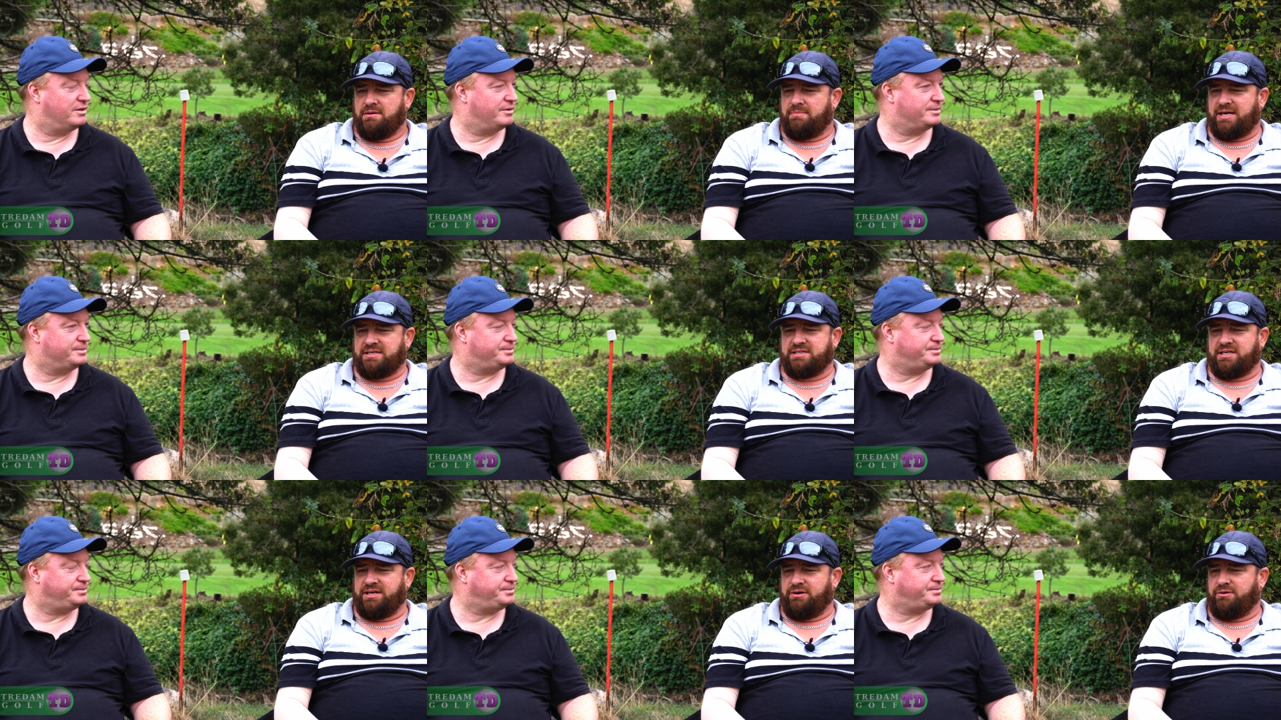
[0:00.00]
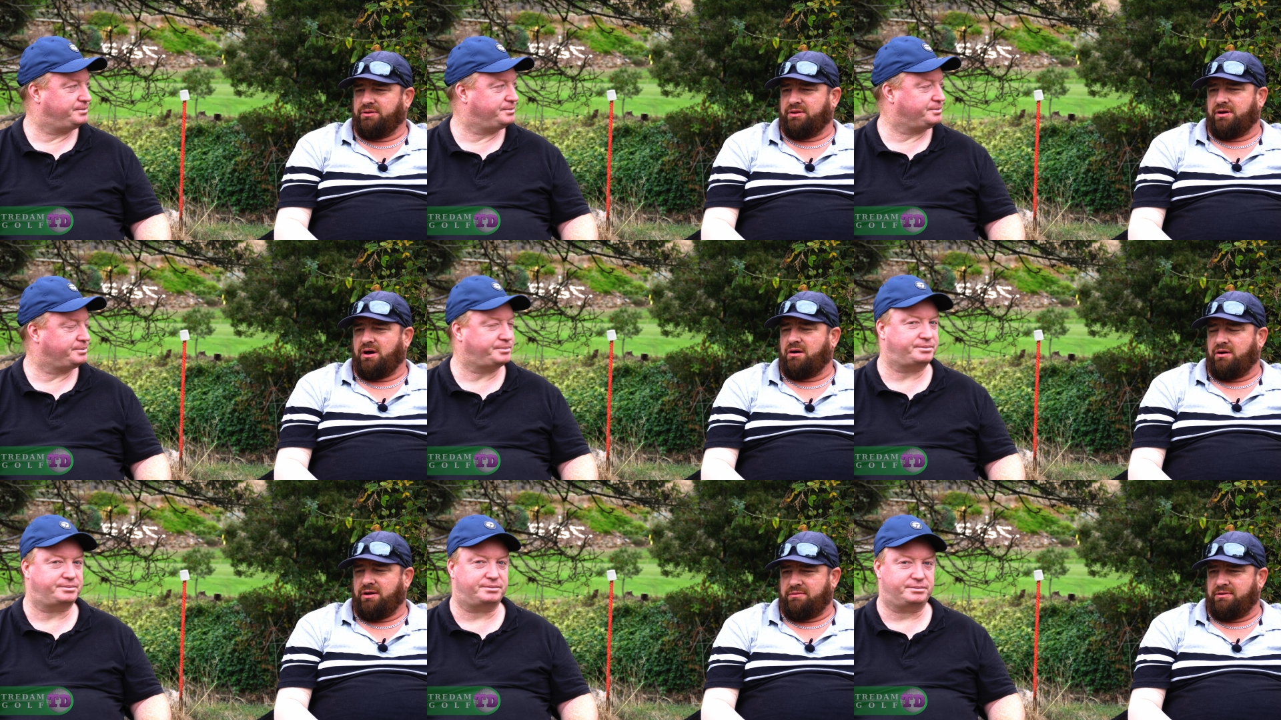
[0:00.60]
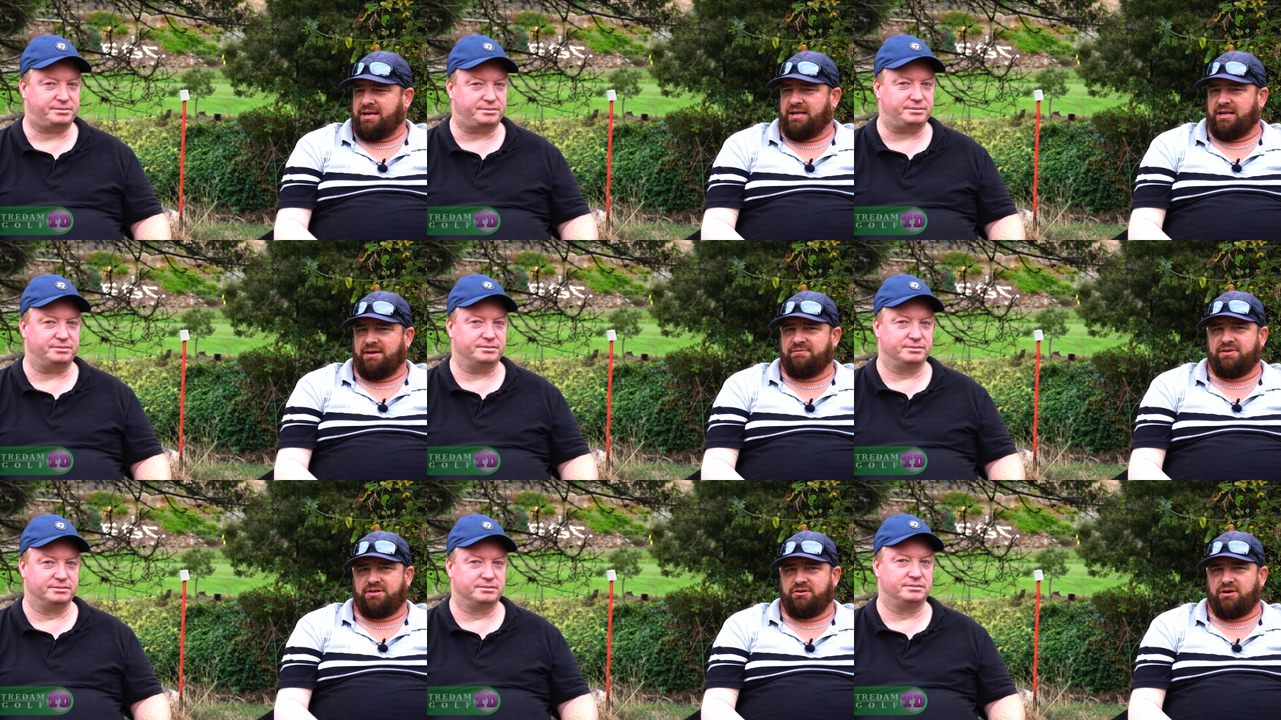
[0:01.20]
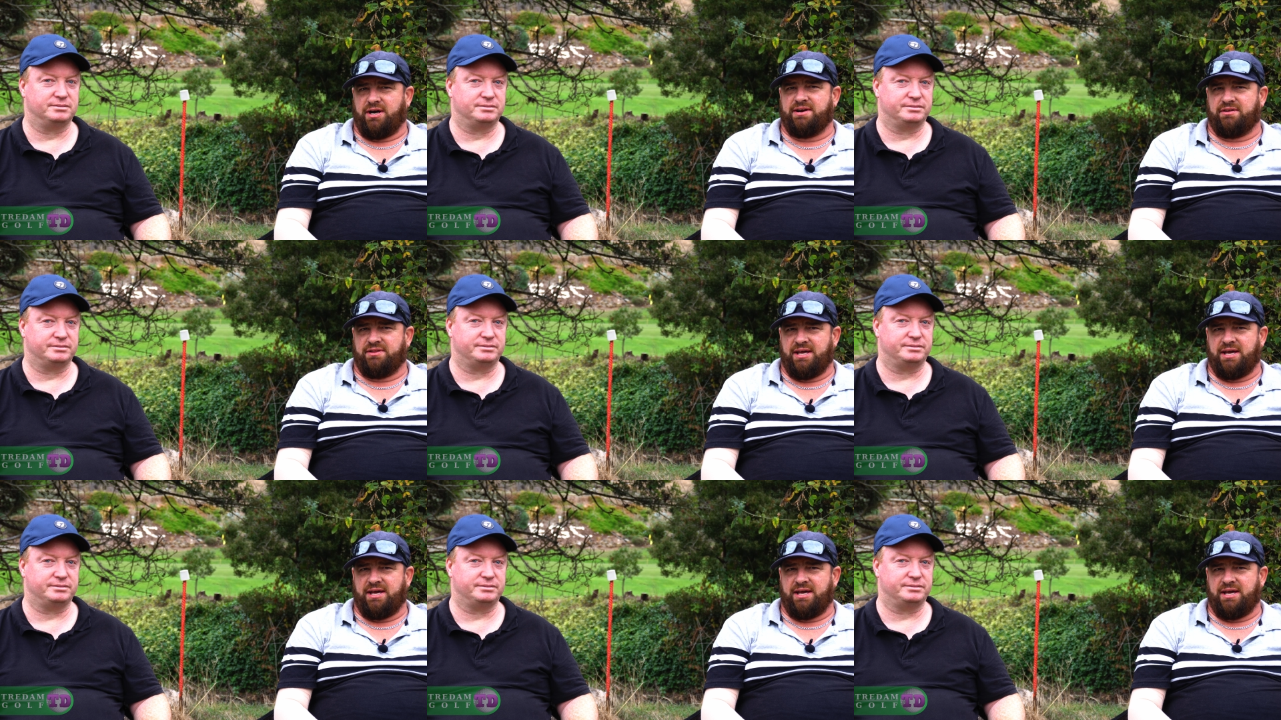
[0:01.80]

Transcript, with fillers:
Speaker 1: Basically, all the nearly every green on